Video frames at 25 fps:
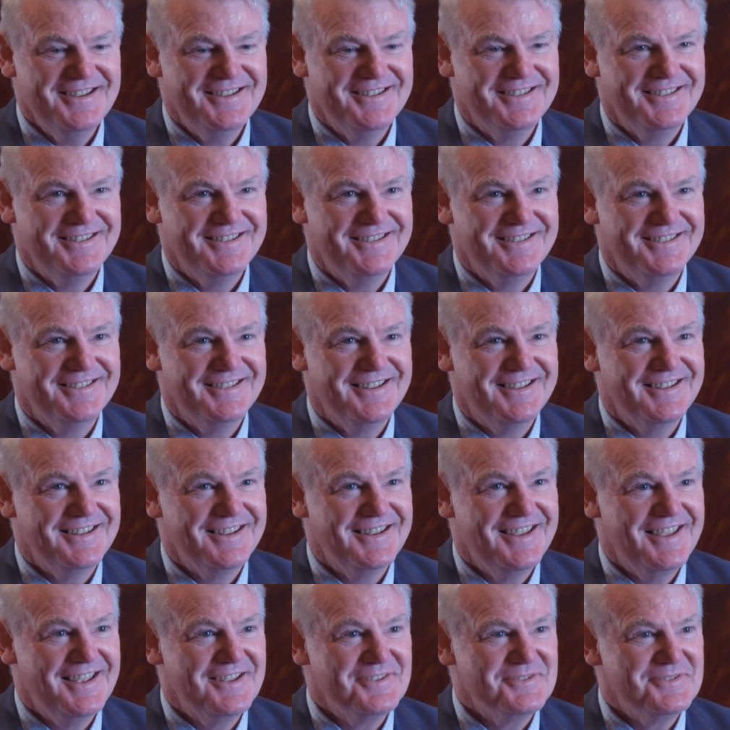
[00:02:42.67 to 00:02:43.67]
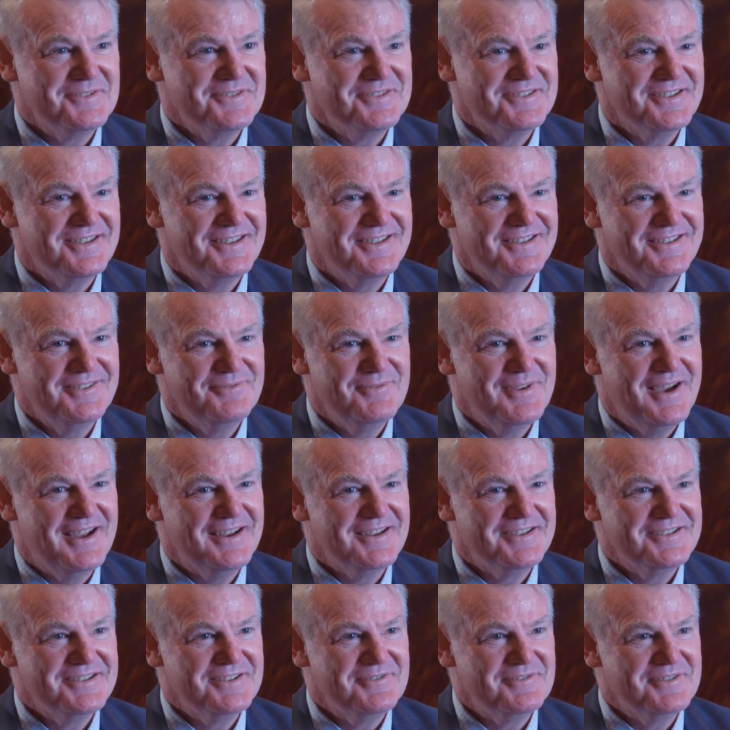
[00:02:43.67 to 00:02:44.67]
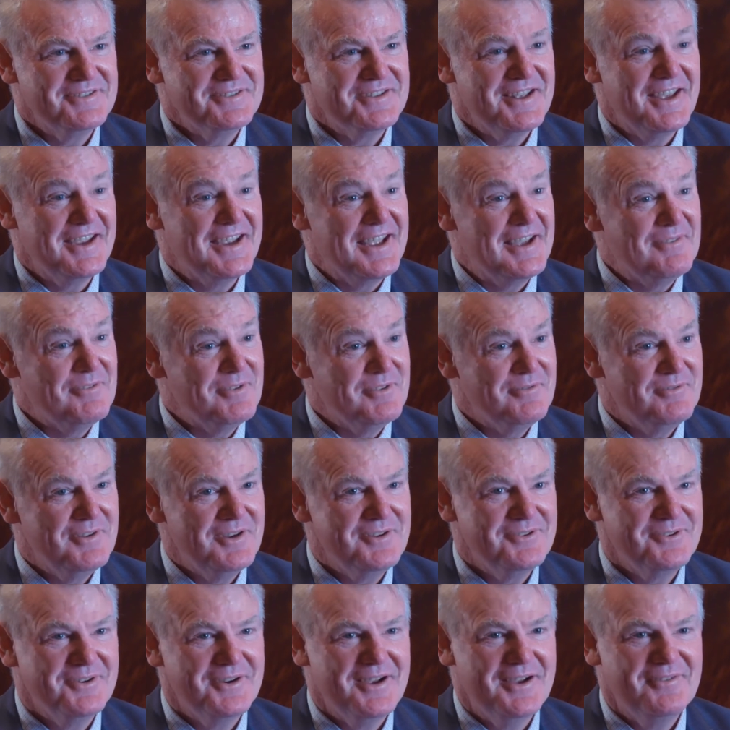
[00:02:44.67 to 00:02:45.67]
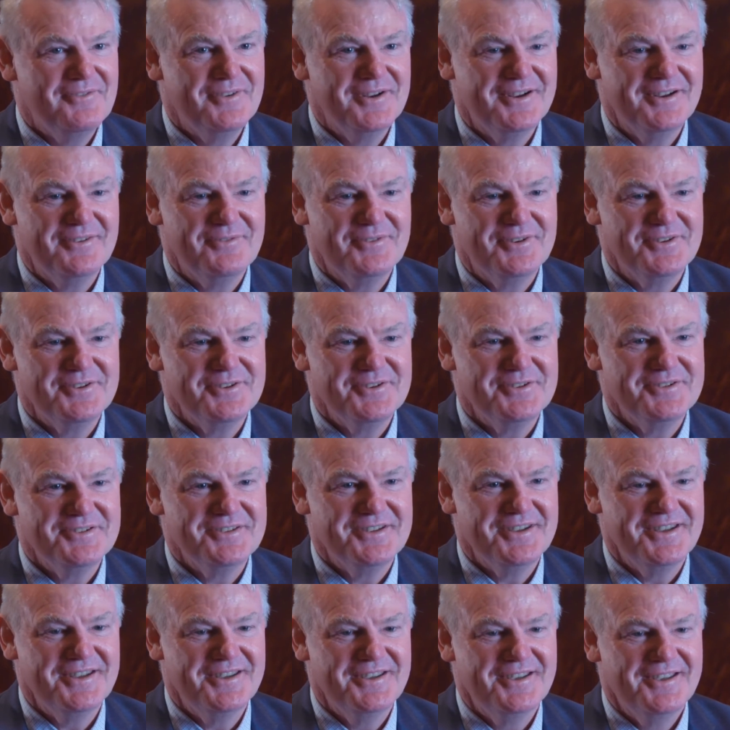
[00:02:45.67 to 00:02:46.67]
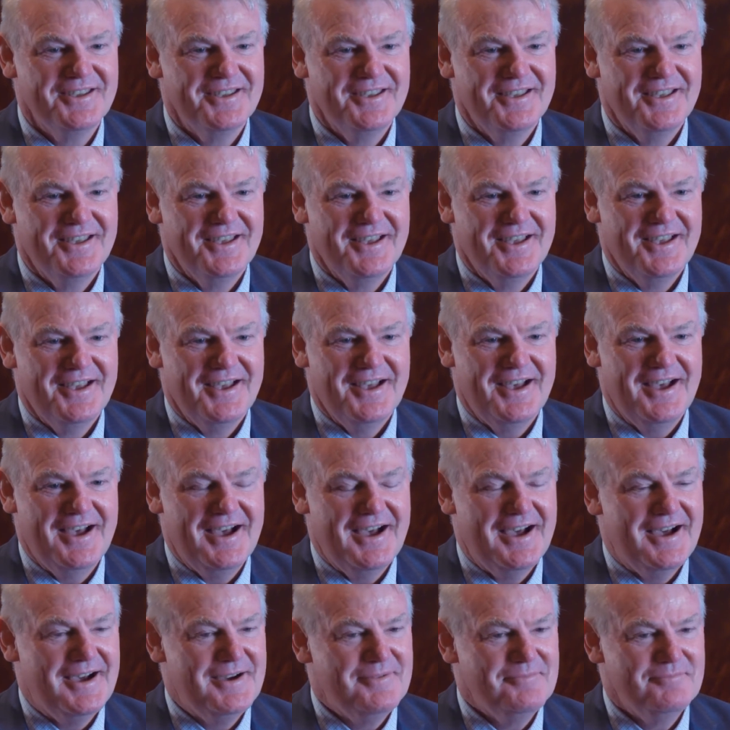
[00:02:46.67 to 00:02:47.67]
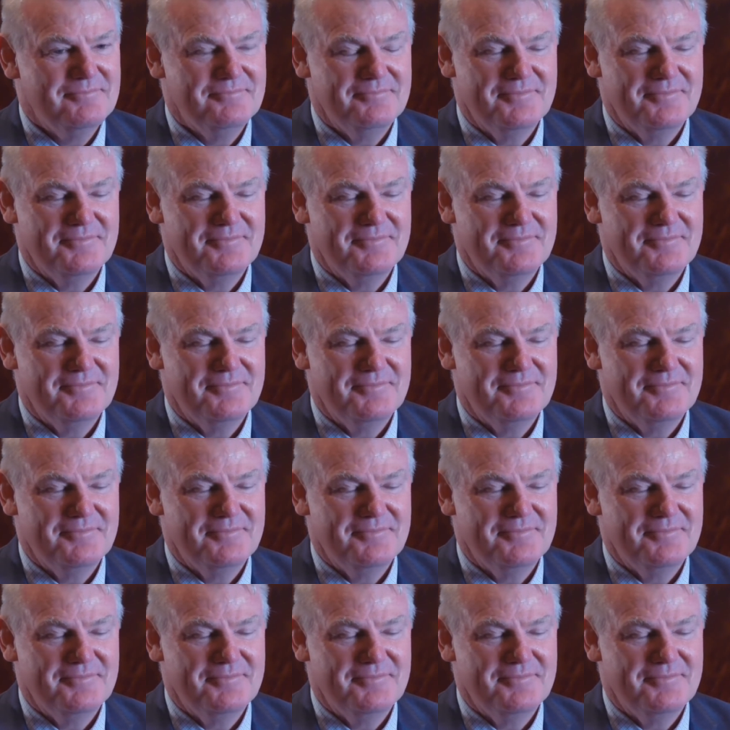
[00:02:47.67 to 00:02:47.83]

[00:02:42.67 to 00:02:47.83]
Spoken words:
and the councils are in partnership with state government and federal government are producing. As